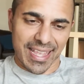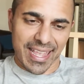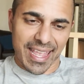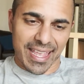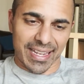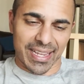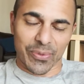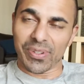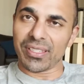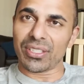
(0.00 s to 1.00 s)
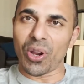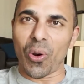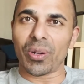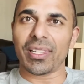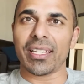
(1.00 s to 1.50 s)
it was
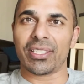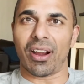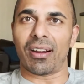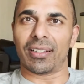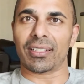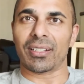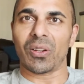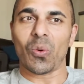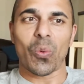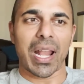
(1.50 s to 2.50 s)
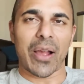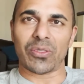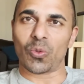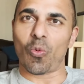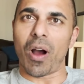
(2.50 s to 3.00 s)
totally dark when I
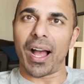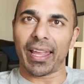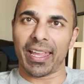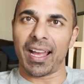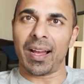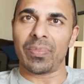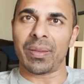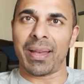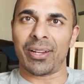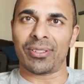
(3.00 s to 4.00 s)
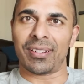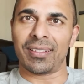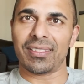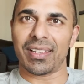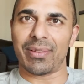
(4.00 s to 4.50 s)
was walking up the
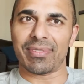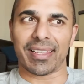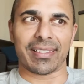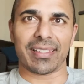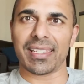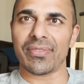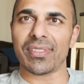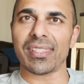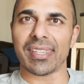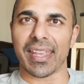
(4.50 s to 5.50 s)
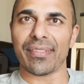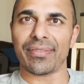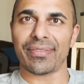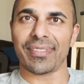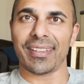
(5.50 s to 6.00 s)
mountain. So I was like, is this even
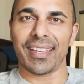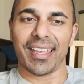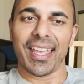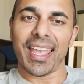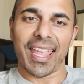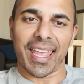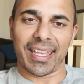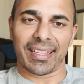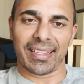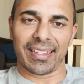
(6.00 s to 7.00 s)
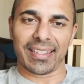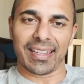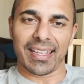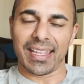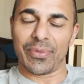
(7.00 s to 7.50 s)
safe? And
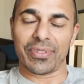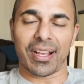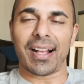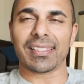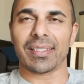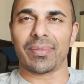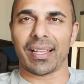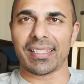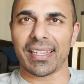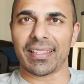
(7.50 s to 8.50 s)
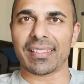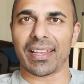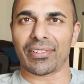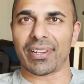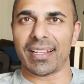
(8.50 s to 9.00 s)
it was awesome, like seeing the
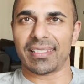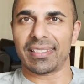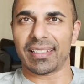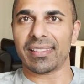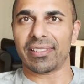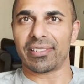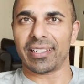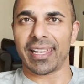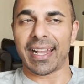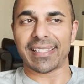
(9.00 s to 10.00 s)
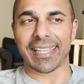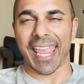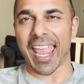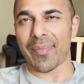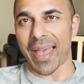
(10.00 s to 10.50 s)
sunrise at 6:30. And as I
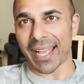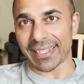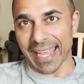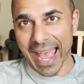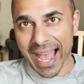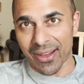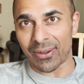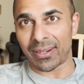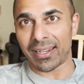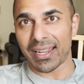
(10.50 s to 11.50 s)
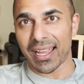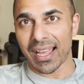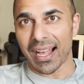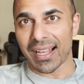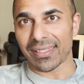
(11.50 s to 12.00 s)
came back down,
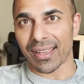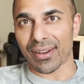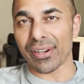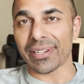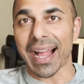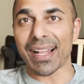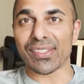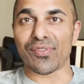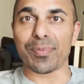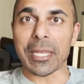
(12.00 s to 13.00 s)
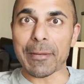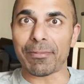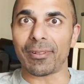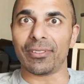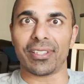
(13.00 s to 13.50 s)
I saw crowds of
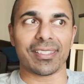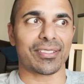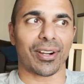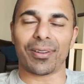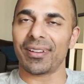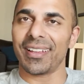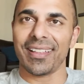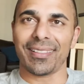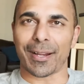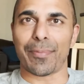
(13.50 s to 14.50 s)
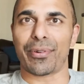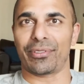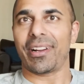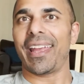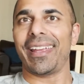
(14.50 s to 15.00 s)
people just start like a
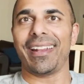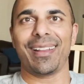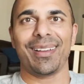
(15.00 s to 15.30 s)
parade